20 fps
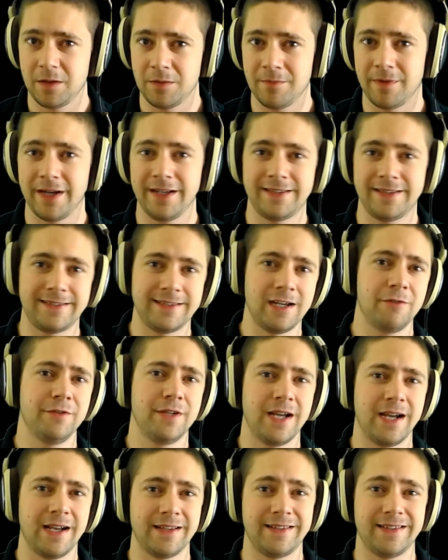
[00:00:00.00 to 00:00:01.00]
my sound
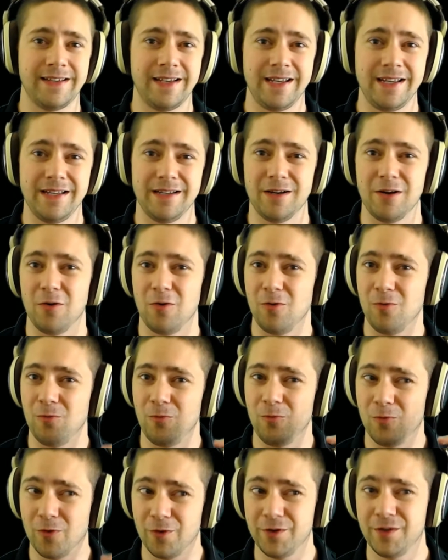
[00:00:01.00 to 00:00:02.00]
has a
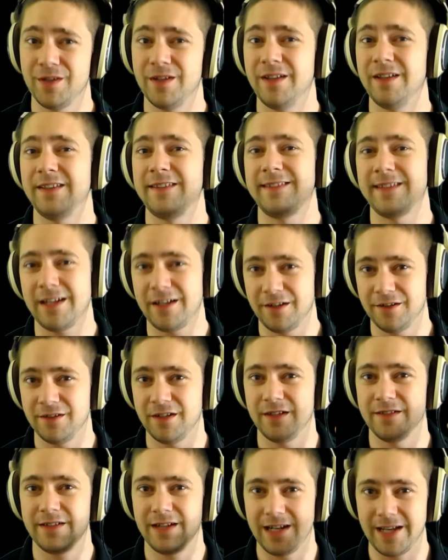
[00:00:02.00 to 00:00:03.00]
1
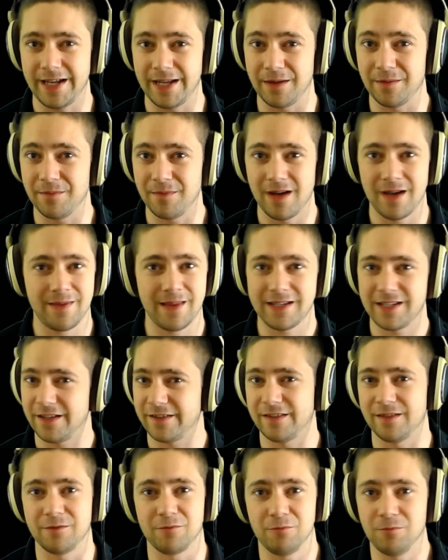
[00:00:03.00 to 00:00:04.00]
second delay, and that
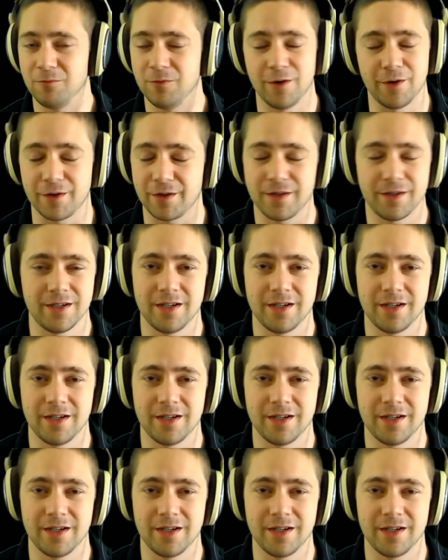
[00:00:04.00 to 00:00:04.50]
doesn't work.